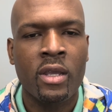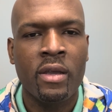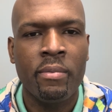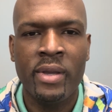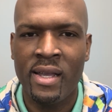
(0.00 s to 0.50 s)

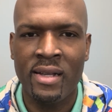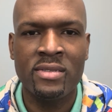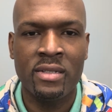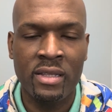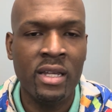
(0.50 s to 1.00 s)

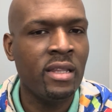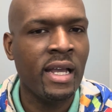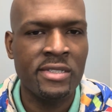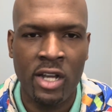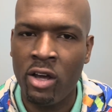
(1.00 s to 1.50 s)
because then
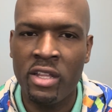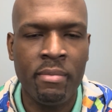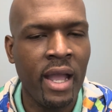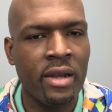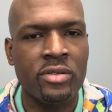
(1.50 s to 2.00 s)
that's all that
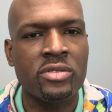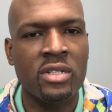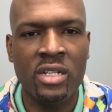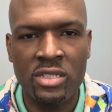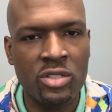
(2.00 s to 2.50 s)
matters
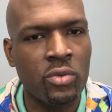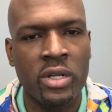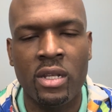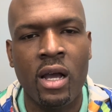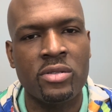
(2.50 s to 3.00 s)
is the
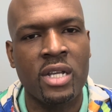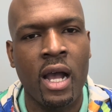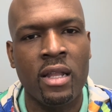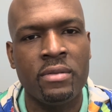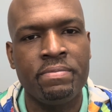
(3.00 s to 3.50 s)
win-loss column.